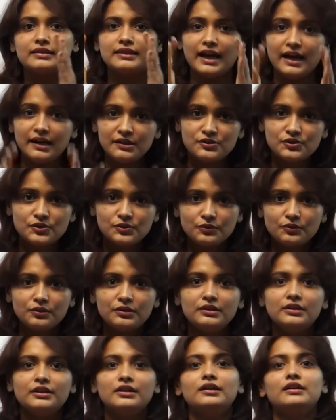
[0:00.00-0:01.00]
that
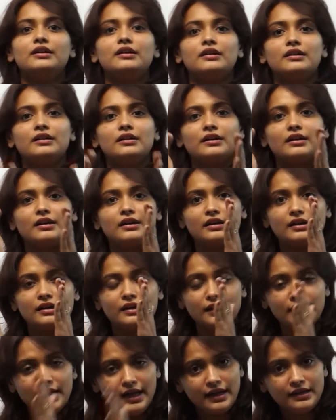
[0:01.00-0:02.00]
should
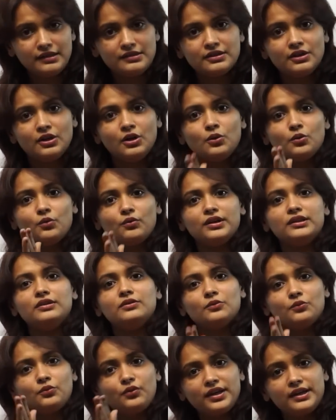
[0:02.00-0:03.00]
connect
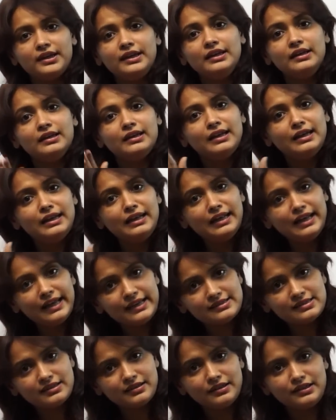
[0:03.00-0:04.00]
with very
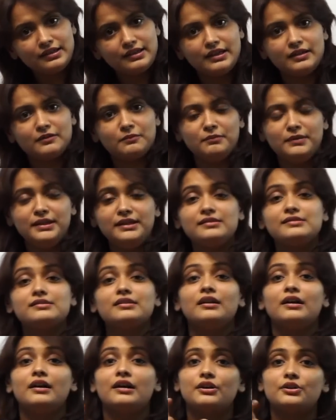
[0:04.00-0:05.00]
less content, means
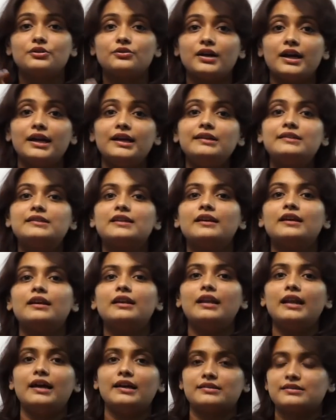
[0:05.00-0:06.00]
write
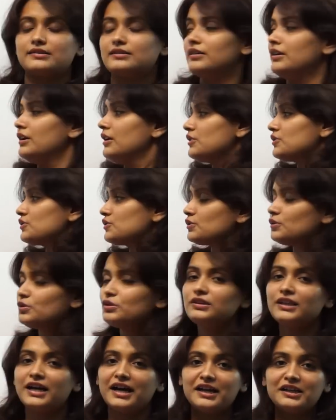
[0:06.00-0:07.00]
less,
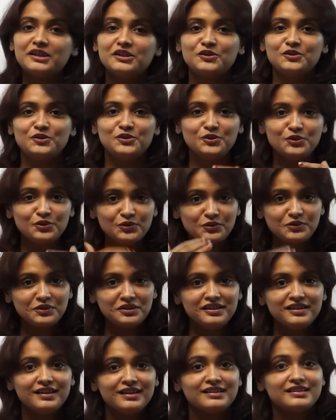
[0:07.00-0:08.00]
so that you
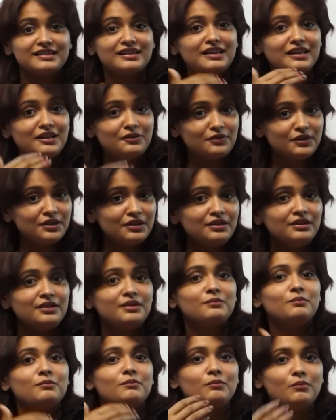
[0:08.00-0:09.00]
could deliver
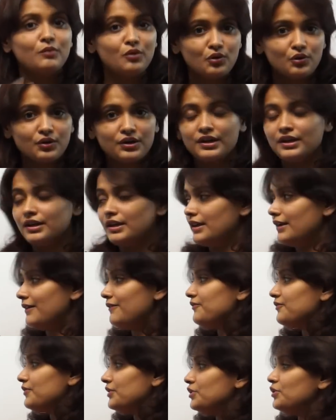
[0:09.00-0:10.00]
more.
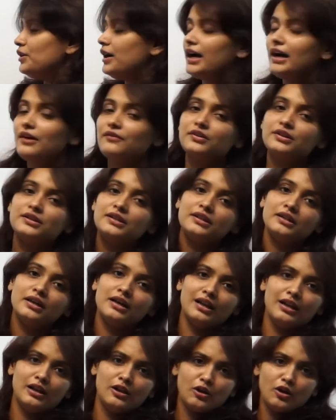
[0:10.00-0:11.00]
If you have written a